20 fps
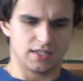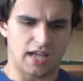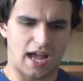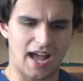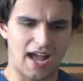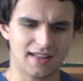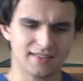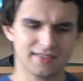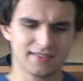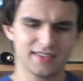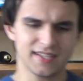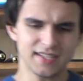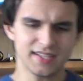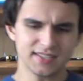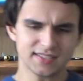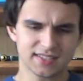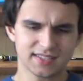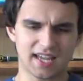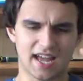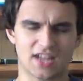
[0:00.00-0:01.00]
And
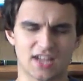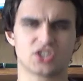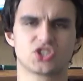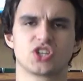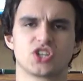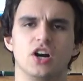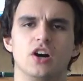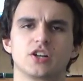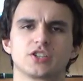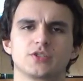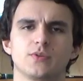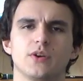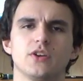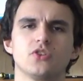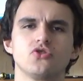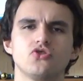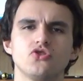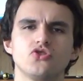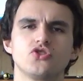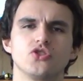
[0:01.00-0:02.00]
these cat sharks were
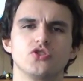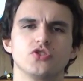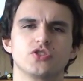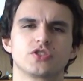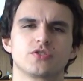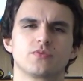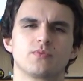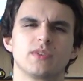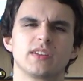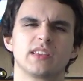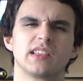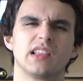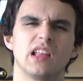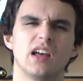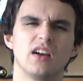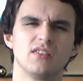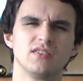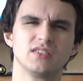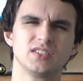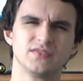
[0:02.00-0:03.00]
introduced with
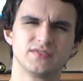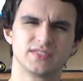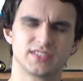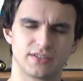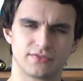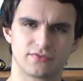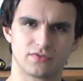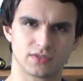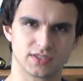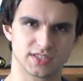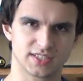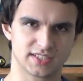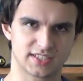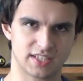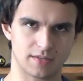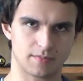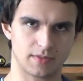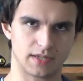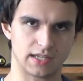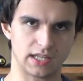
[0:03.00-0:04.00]
loads of different
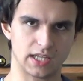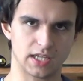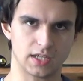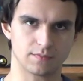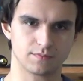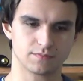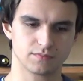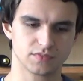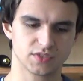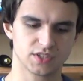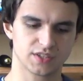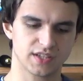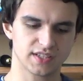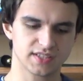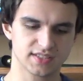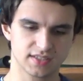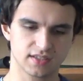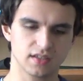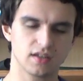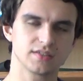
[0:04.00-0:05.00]
stimuli. So they
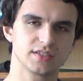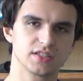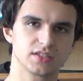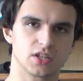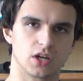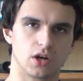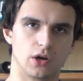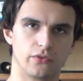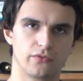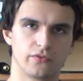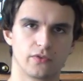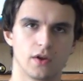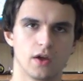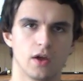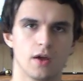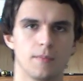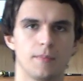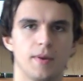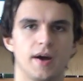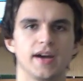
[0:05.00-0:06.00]
started off
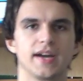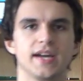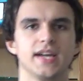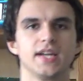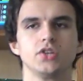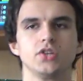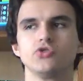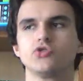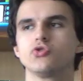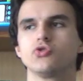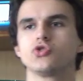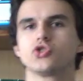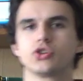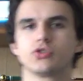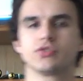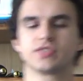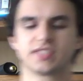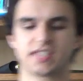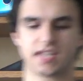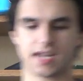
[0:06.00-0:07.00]
by
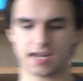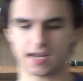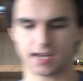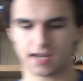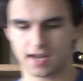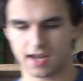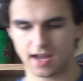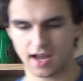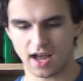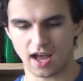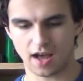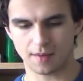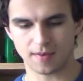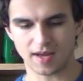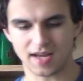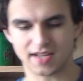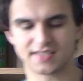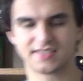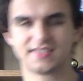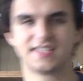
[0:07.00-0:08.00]
introducing
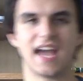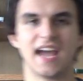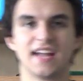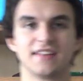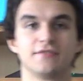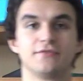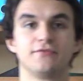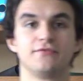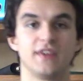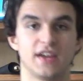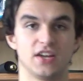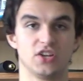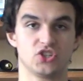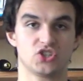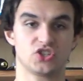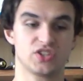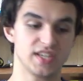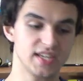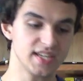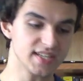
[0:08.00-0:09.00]
um, a dead
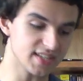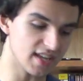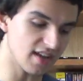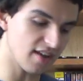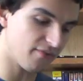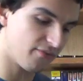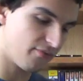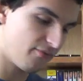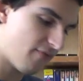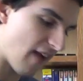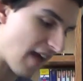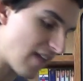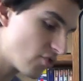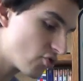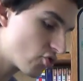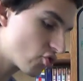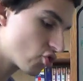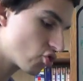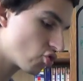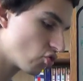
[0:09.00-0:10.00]
fish. These are
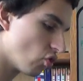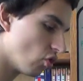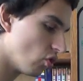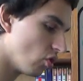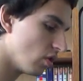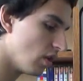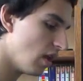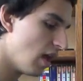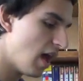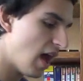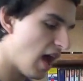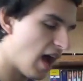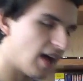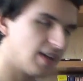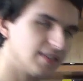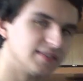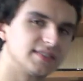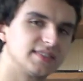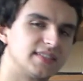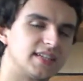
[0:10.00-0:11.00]
ventral
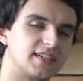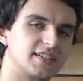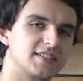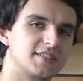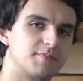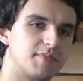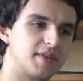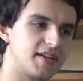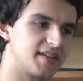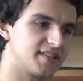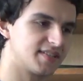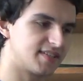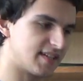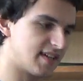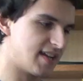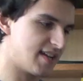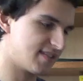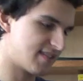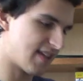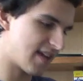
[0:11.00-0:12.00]
hunting
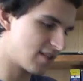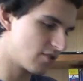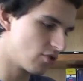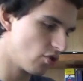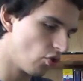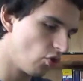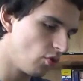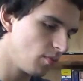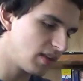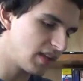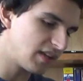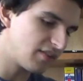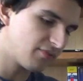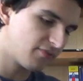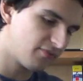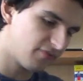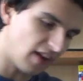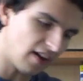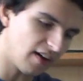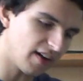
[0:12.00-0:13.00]
species. They normally
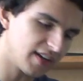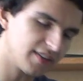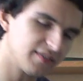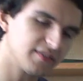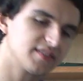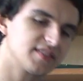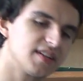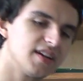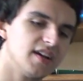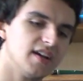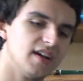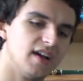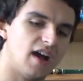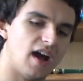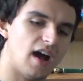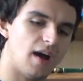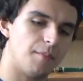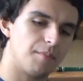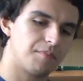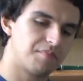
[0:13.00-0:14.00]
find
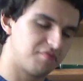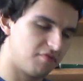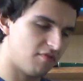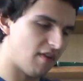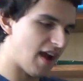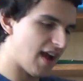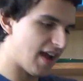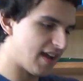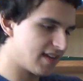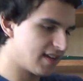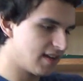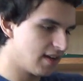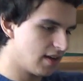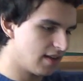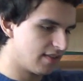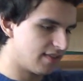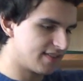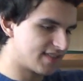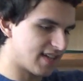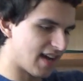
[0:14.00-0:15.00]
um, prey
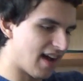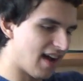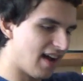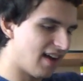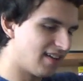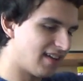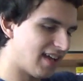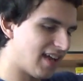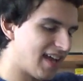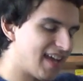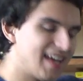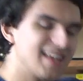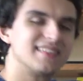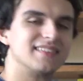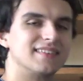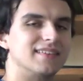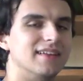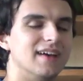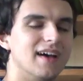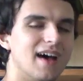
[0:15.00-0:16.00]
that are
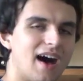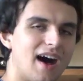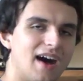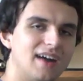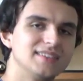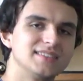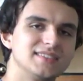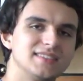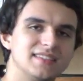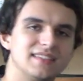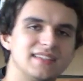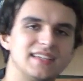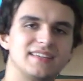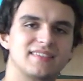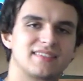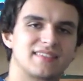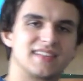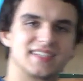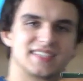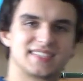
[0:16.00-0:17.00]
hidden
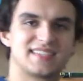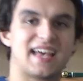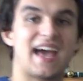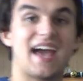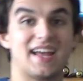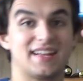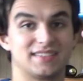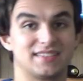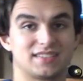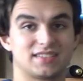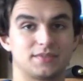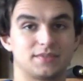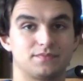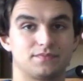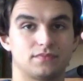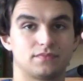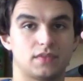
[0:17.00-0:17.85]
underneath the sand.